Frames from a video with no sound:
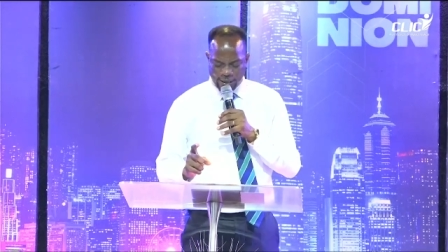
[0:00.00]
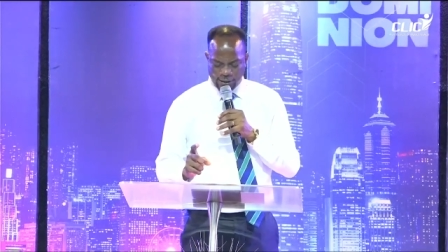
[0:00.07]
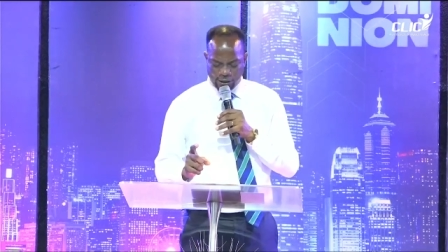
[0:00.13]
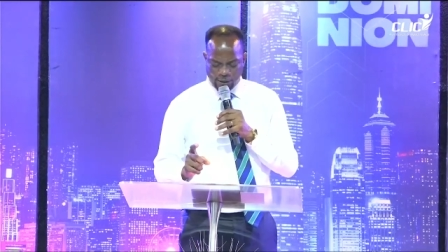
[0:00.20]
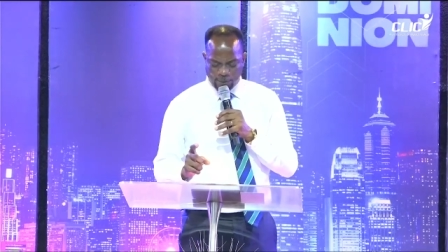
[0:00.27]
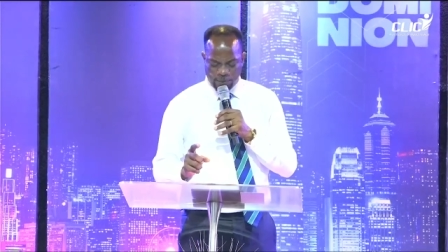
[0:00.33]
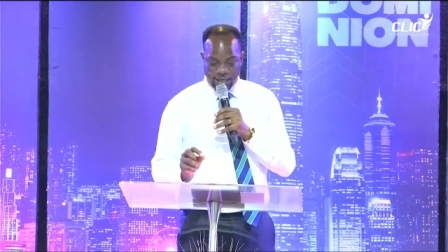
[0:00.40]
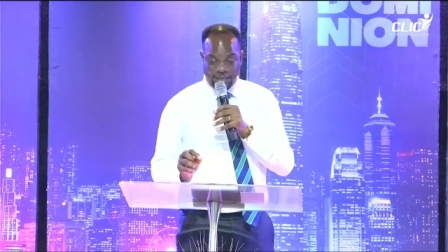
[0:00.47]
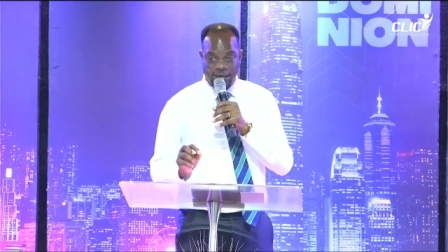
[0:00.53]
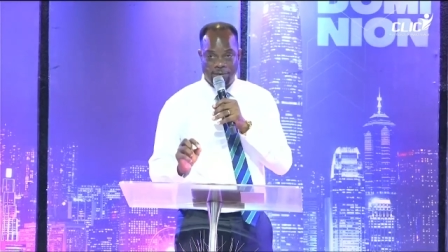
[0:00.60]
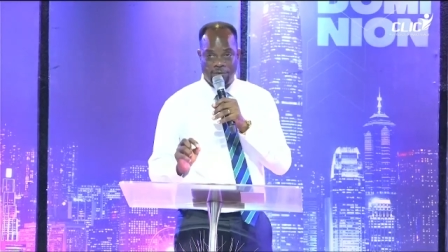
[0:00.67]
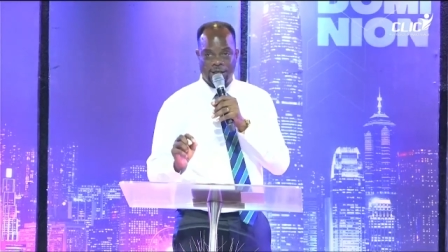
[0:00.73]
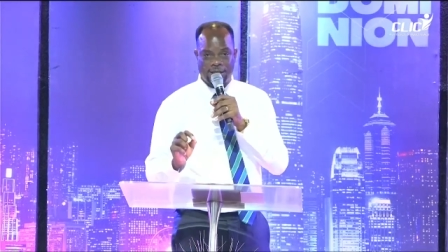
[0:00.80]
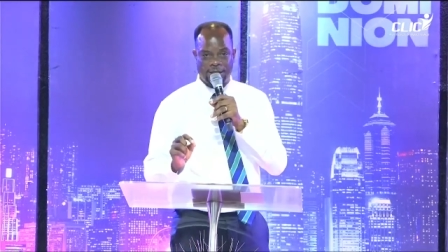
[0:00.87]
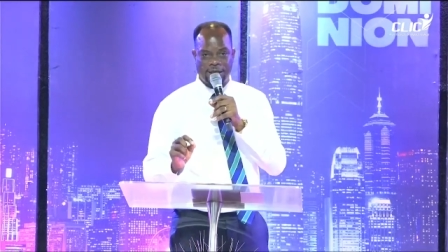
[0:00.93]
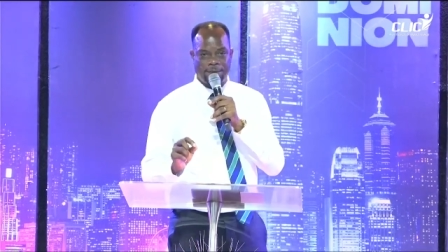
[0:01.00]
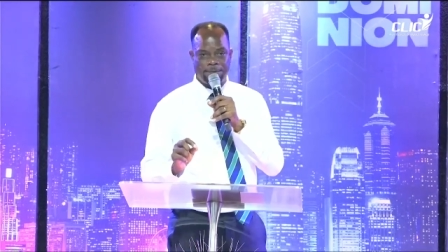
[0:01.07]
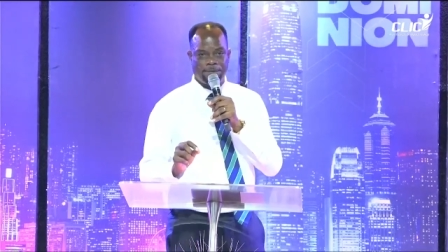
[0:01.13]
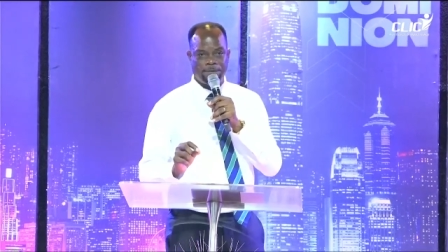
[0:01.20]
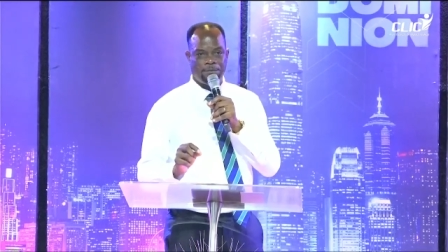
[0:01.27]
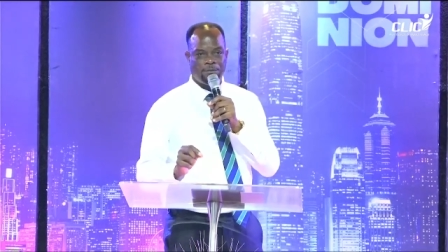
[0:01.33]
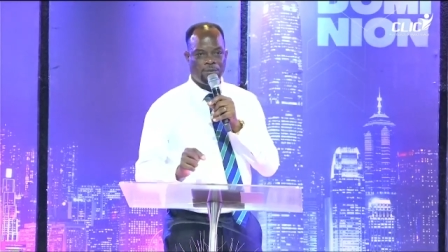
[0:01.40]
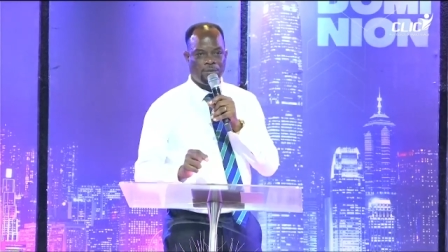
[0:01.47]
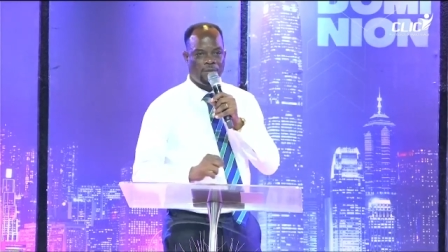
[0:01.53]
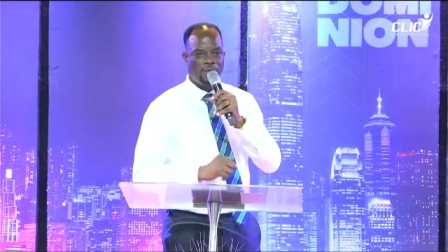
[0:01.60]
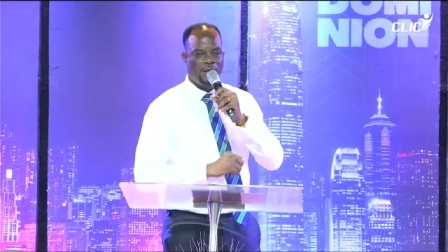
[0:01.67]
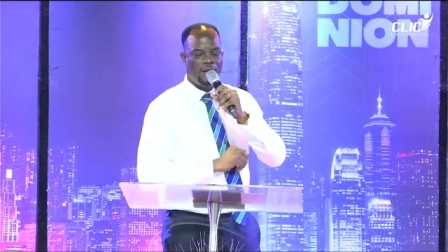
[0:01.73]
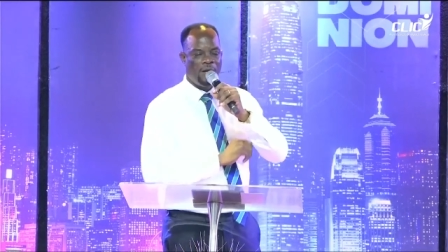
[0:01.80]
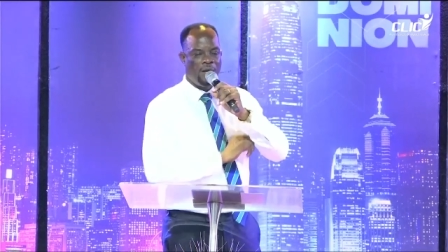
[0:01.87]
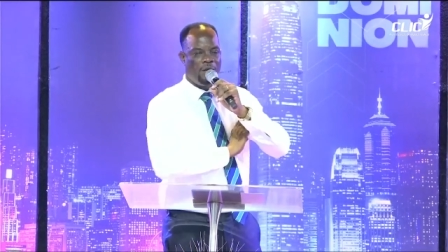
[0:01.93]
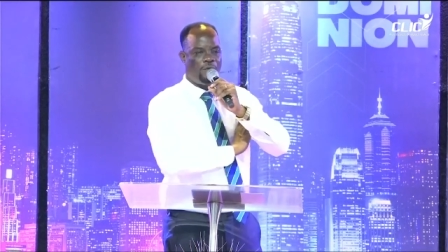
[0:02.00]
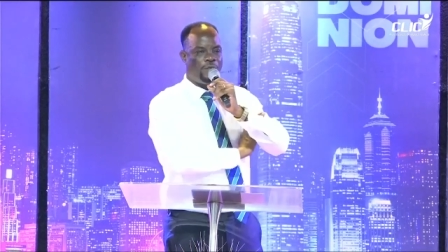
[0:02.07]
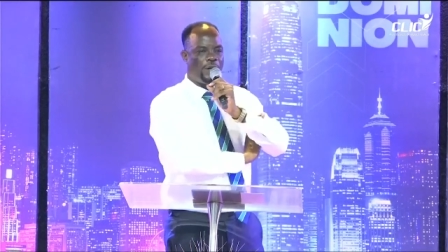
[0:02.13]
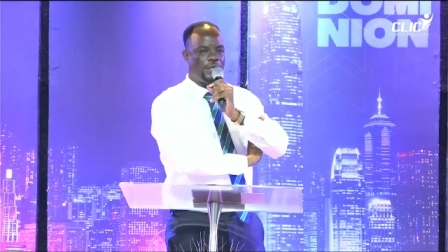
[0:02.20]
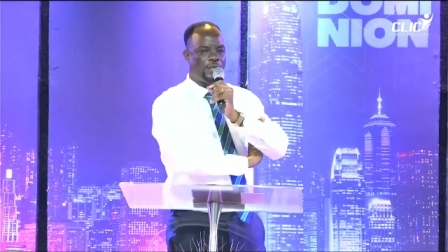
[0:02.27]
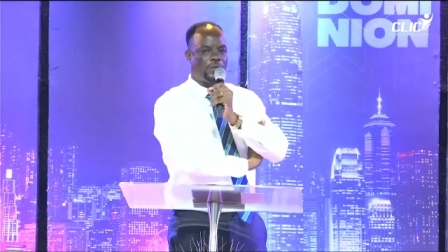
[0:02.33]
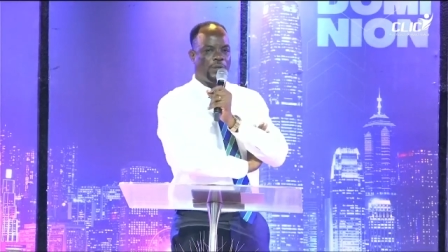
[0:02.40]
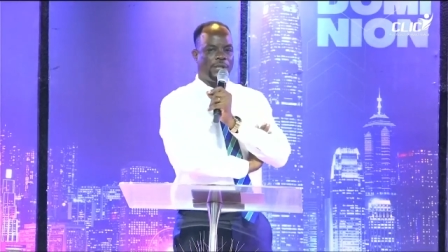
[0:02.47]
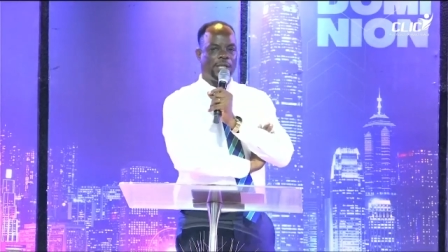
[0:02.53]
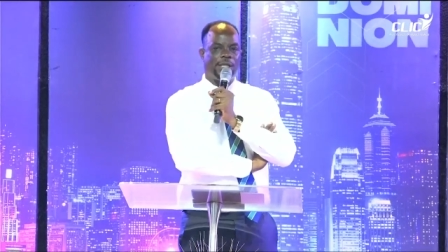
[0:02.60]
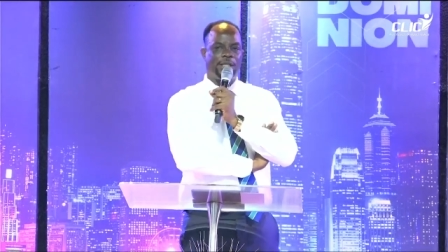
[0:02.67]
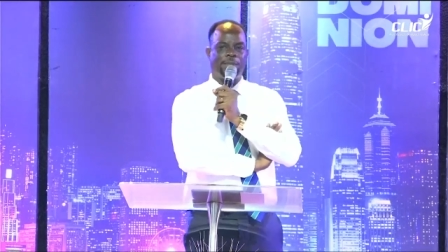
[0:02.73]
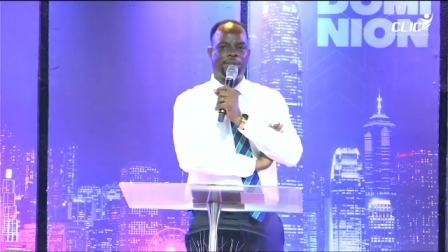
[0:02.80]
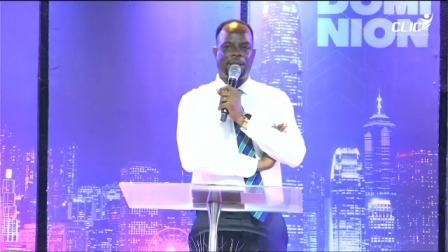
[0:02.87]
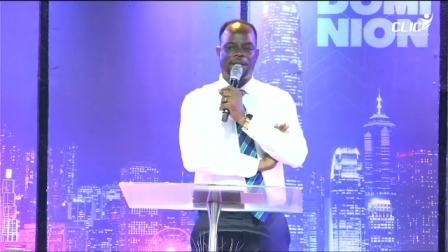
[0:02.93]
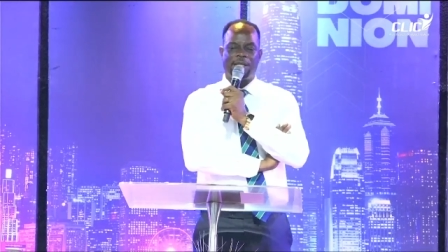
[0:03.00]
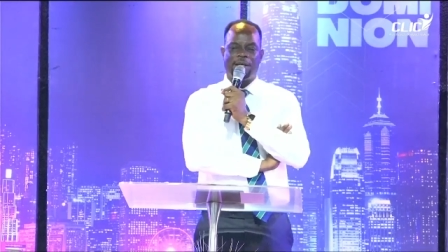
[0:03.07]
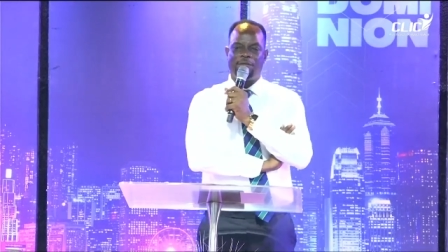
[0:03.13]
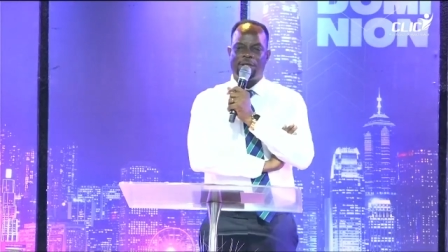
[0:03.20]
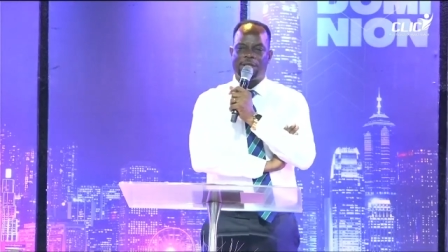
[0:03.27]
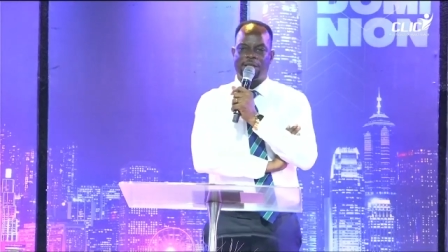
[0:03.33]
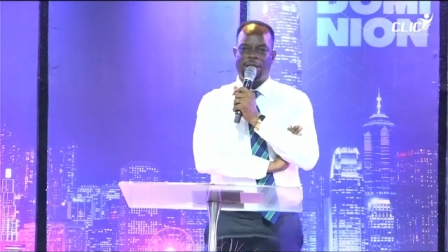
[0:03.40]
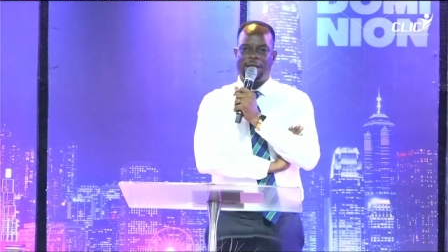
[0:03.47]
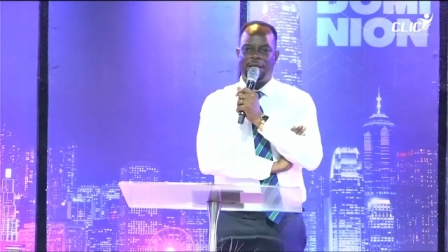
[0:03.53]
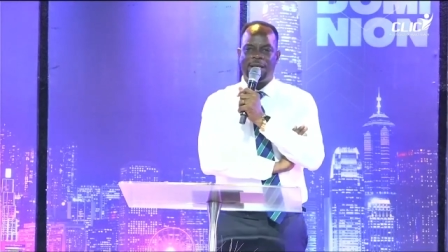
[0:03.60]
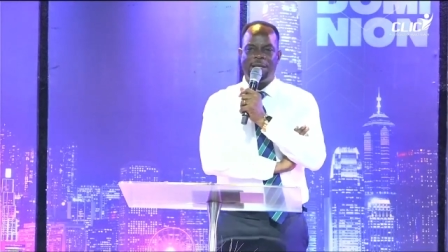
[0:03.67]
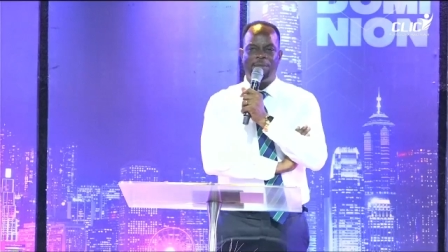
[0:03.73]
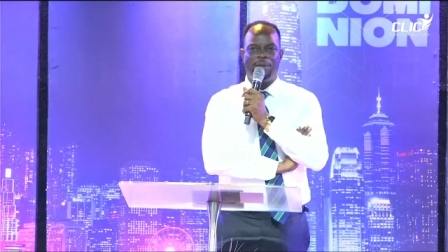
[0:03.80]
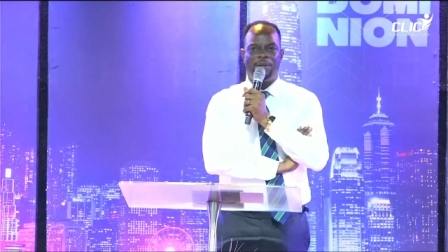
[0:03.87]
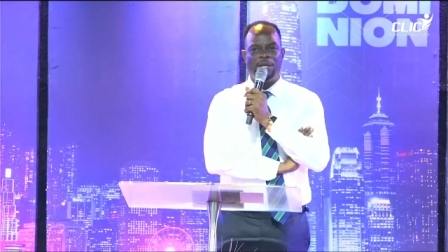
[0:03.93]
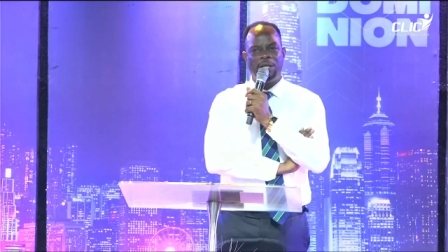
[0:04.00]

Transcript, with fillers: chapter 10, verse 10. First Corinthians chapter 10, verse 10. Anybody in